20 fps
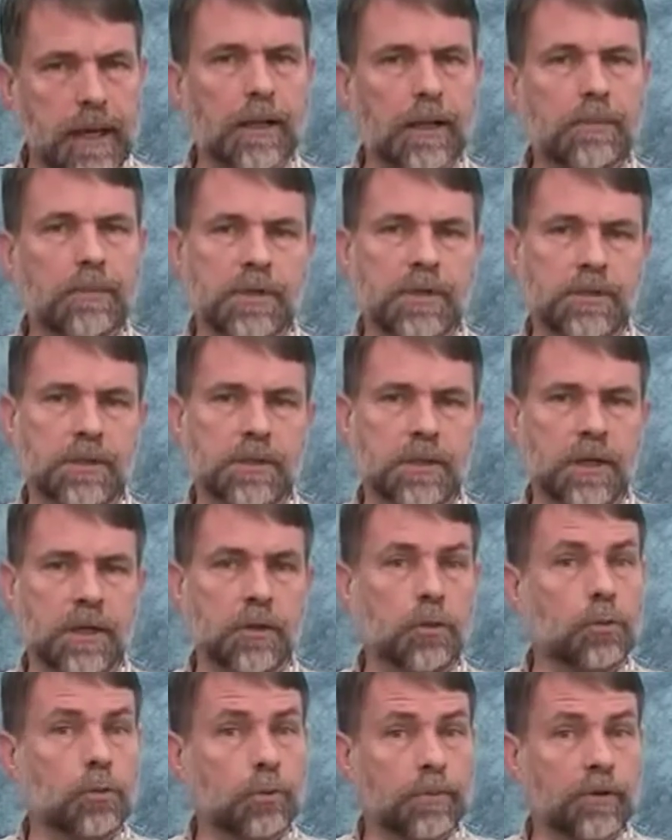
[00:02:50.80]
elements that
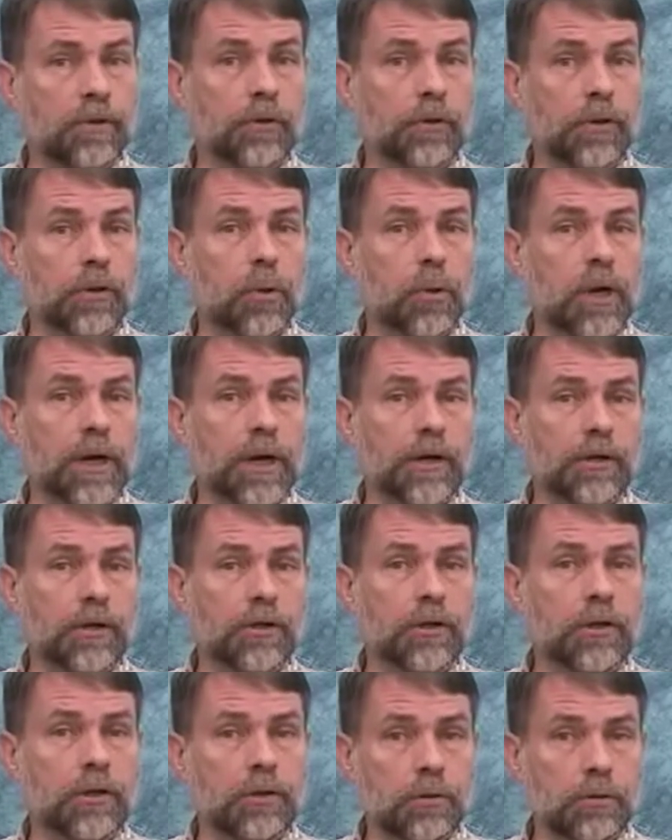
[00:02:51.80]
you will be
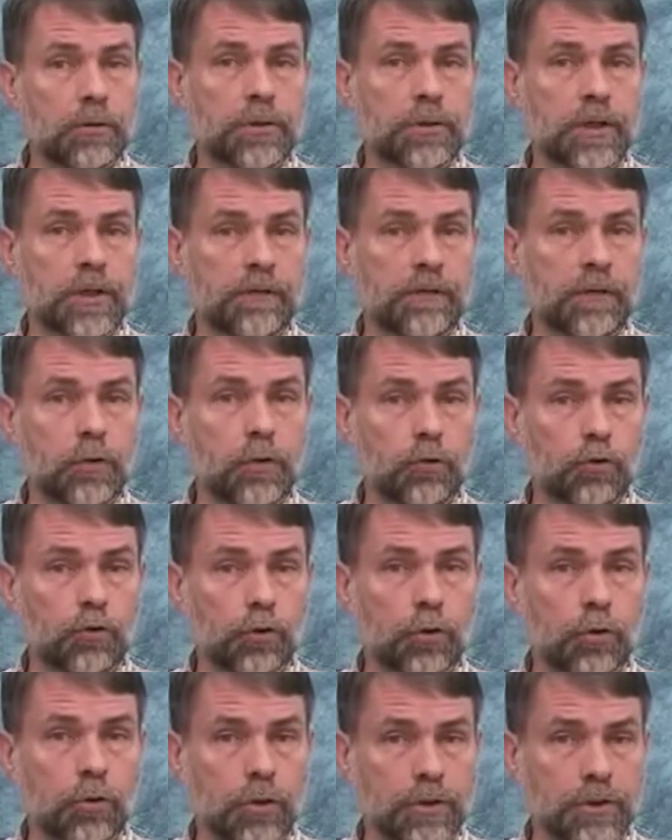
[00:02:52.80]
required to use in
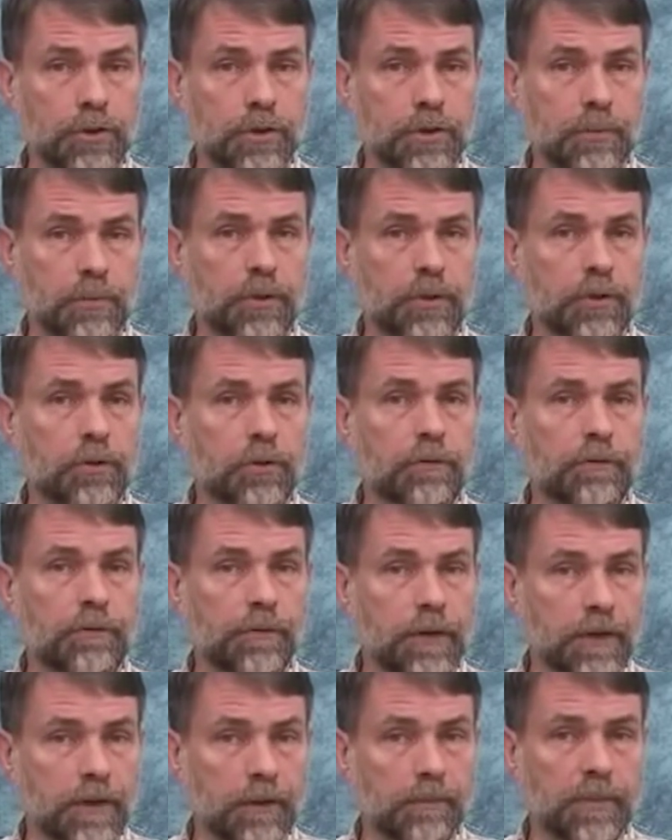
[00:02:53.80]
future courses, and we don't
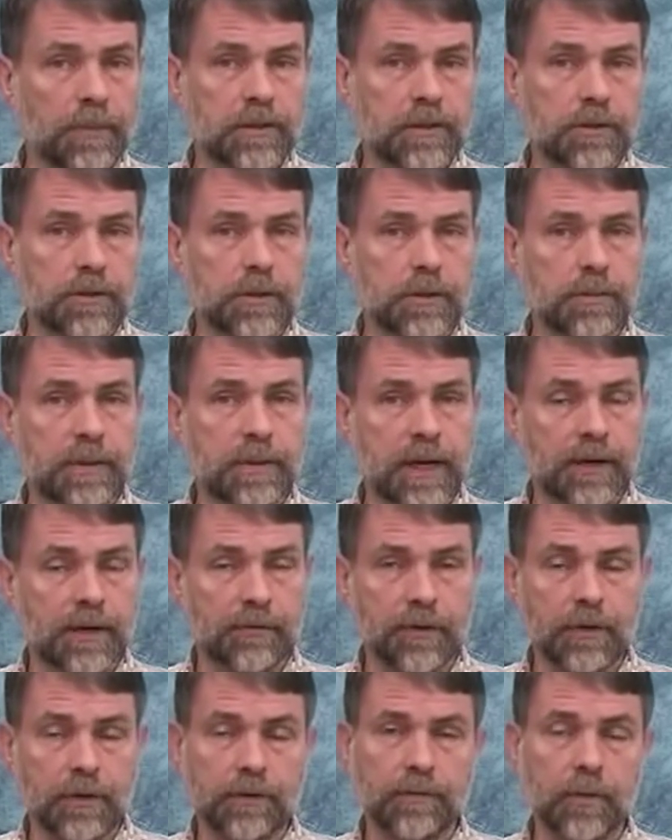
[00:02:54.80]
feel, based on the
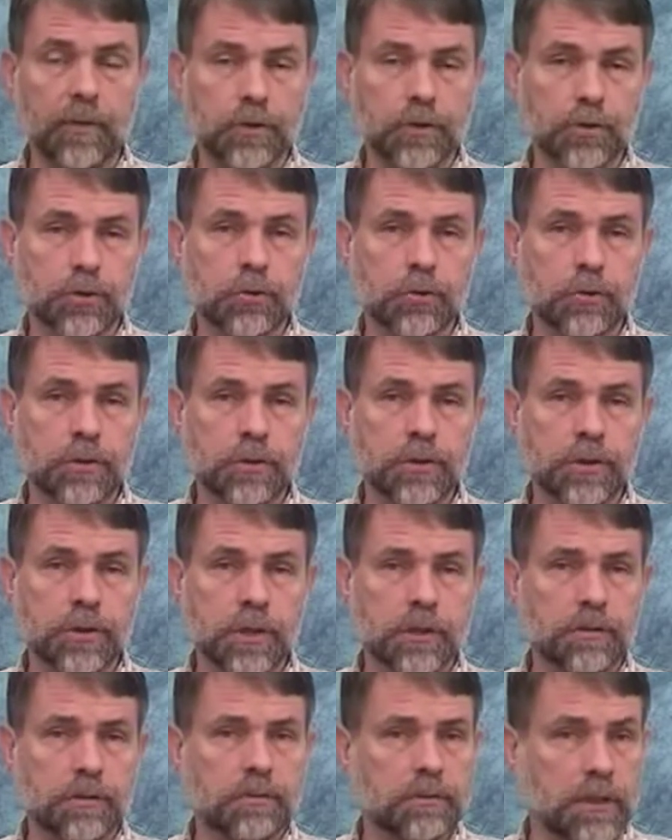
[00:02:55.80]
background of our students,
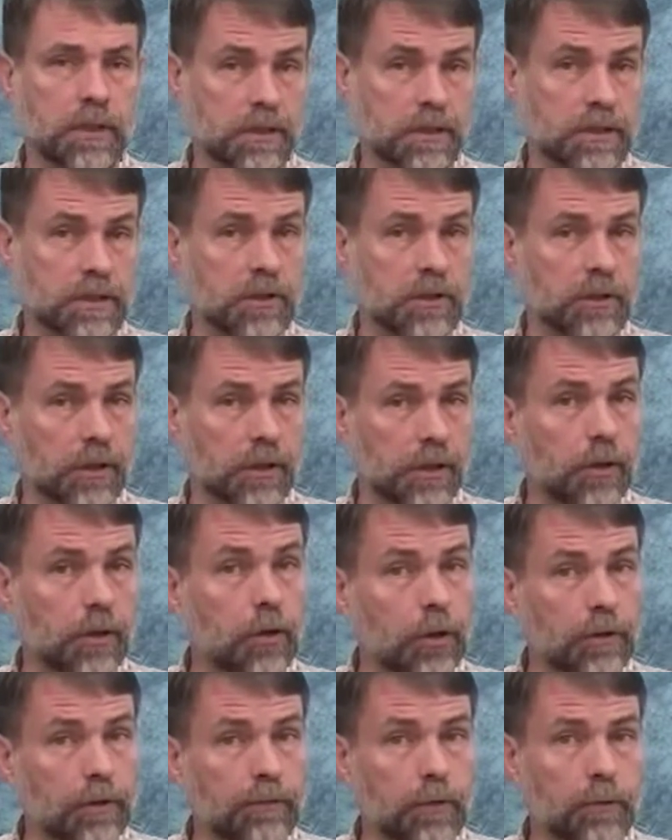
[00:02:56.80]
that necessarily
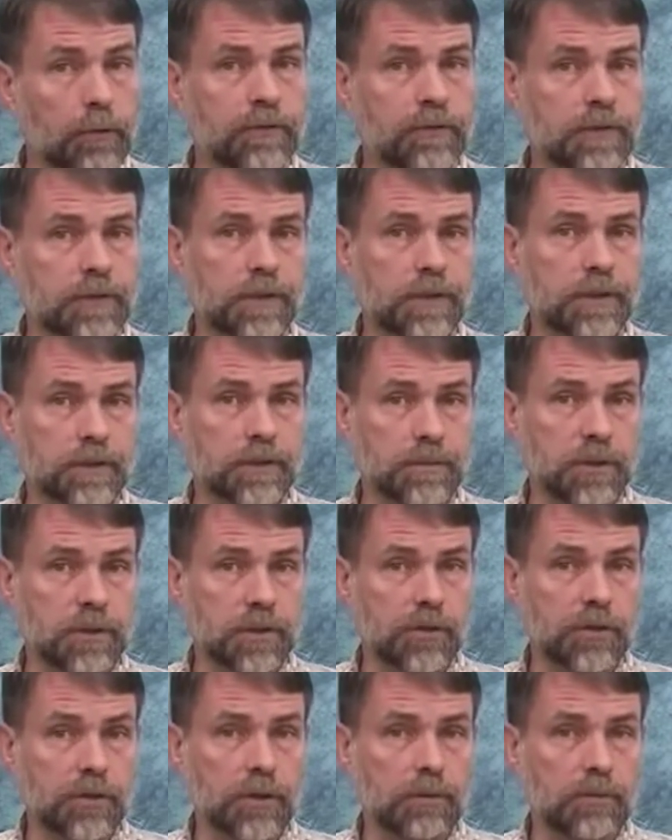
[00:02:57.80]
all of you have seen this
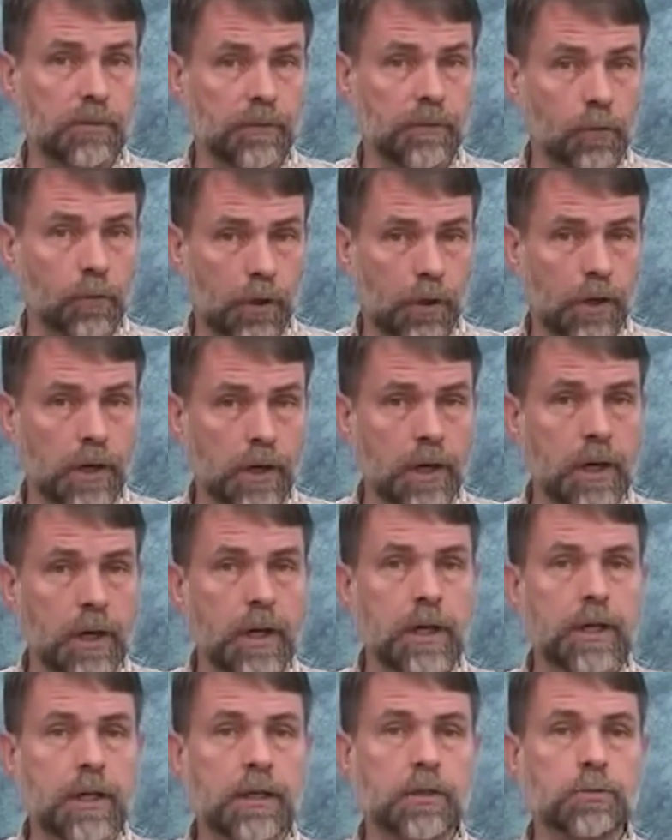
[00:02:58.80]
material before.
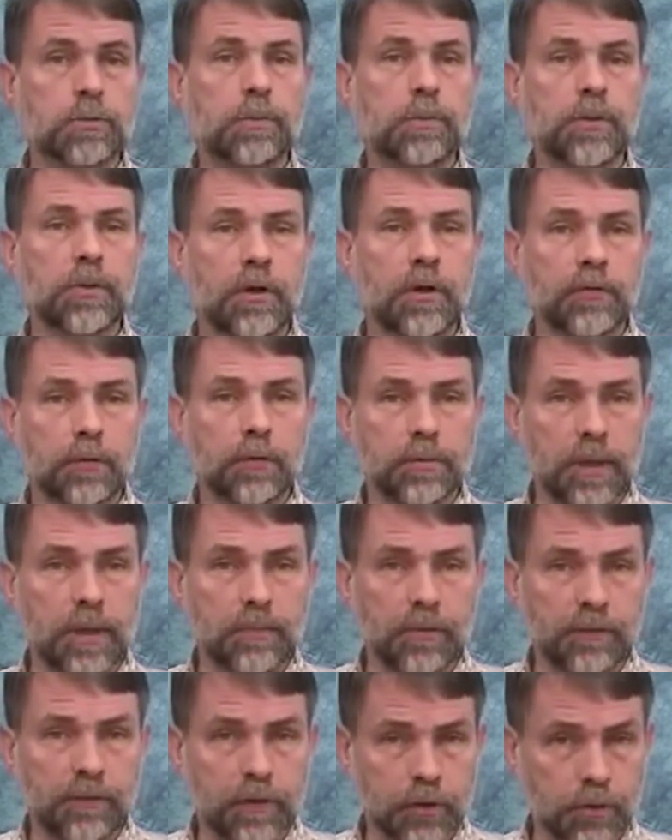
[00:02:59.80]
This will be offered by
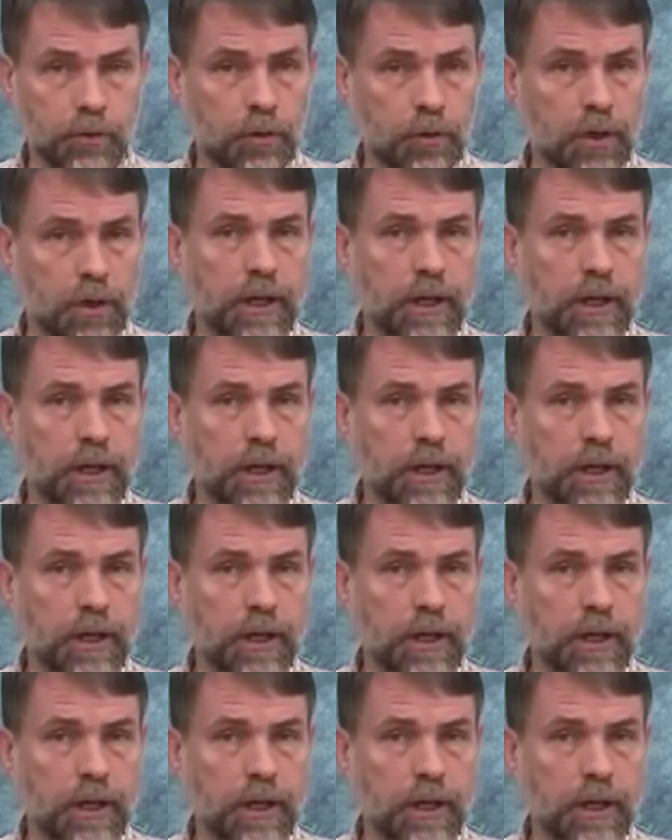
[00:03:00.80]
Professor